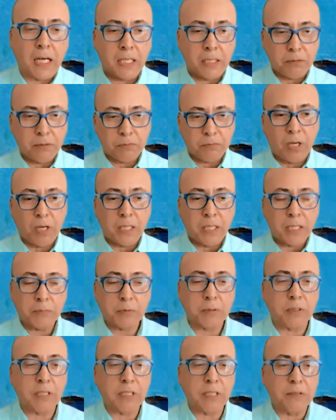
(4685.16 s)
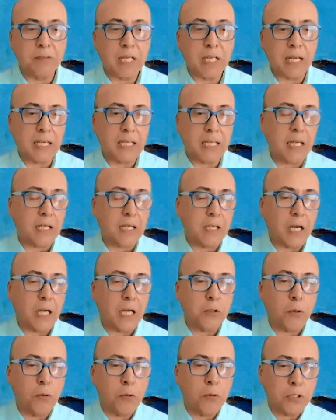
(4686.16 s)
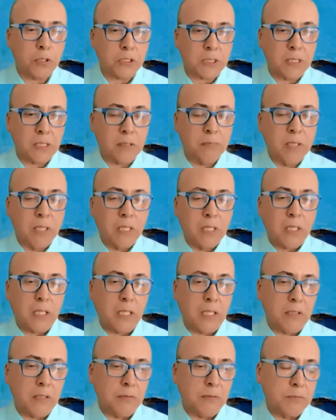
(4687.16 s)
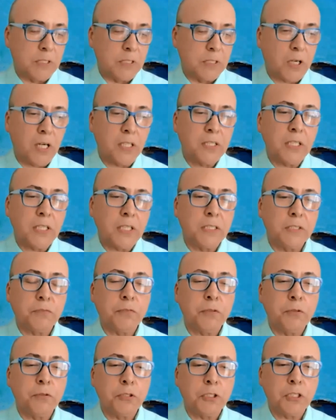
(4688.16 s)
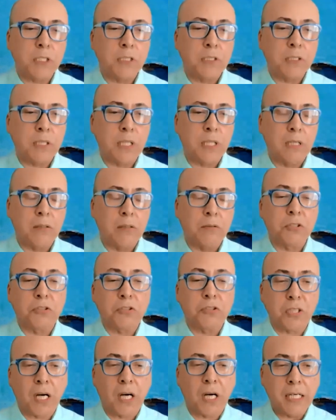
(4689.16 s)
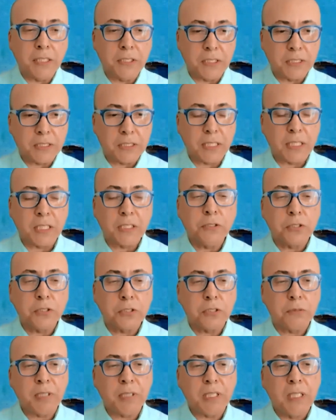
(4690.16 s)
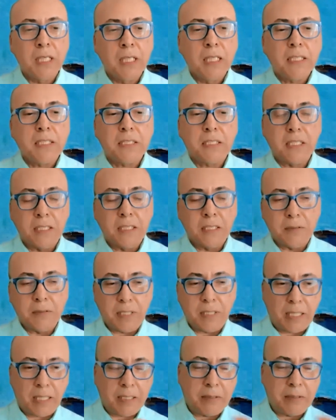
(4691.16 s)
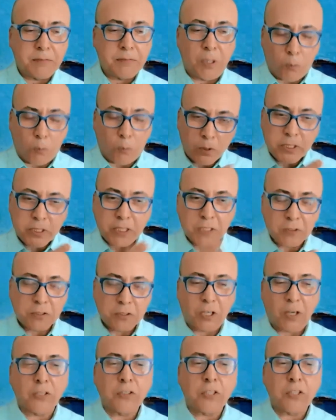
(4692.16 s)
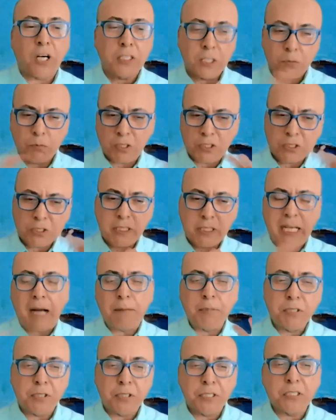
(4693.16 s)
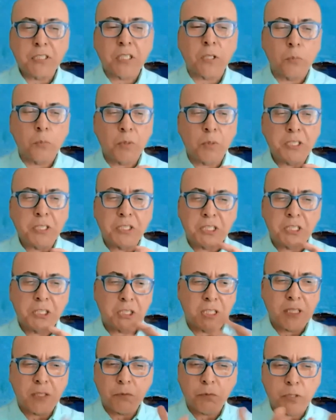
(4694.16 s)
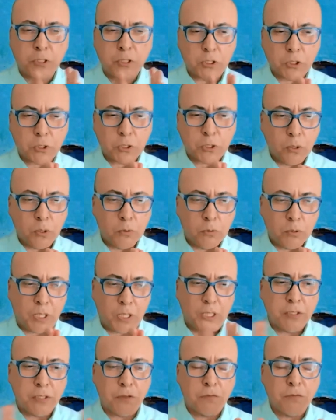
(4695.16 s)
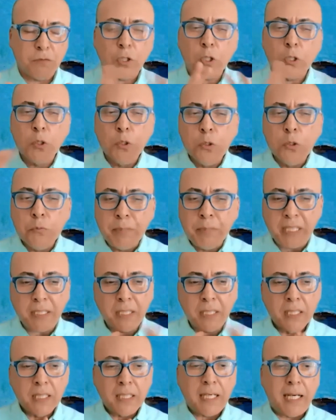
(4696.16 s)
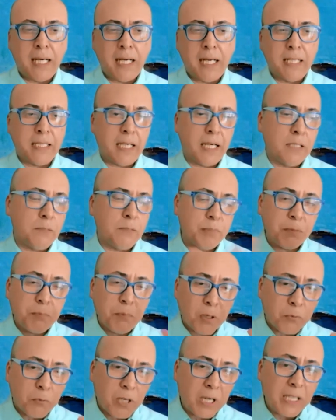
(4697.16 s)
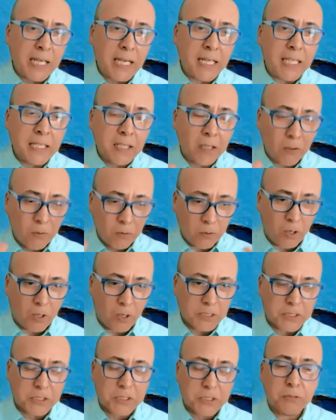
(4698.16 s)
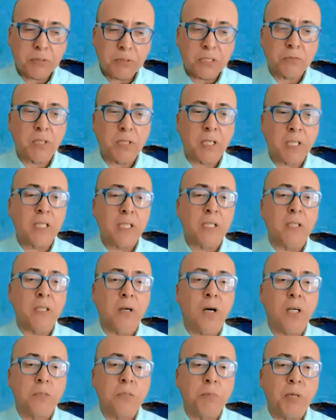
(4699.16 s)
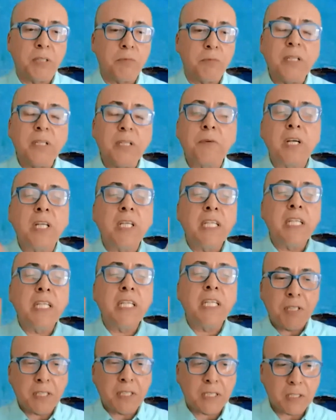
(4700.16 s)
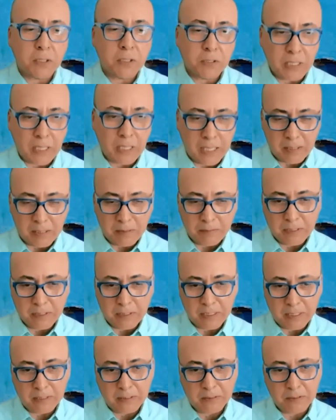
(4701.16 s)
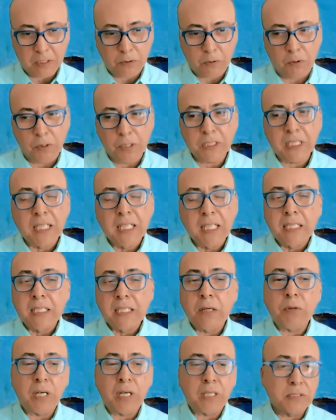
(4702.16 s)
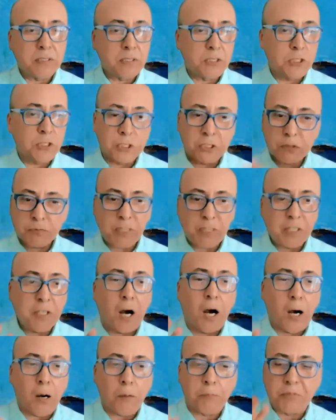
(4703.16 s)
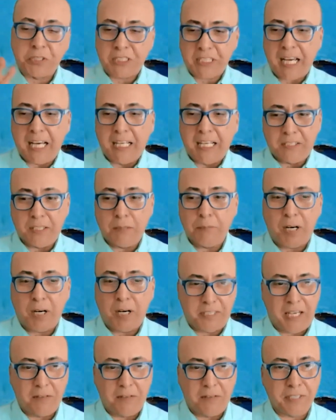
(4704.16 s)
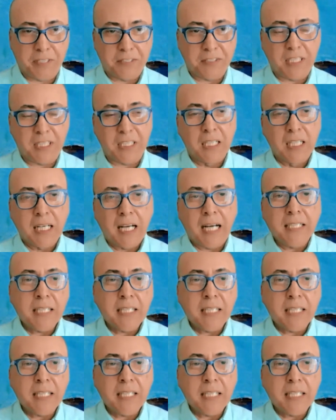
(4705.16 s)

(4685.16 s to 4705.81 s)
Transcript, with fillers: and I run a, a, a course. Of, uh, the title is Future uh, Societies, and it used to be the, uh, the older title was Capitalist Globalization. It was so kind of gloomy and and people were learning a lot the students were learning a lot but when they were leaving the uh, the, the course they were just very upset about everything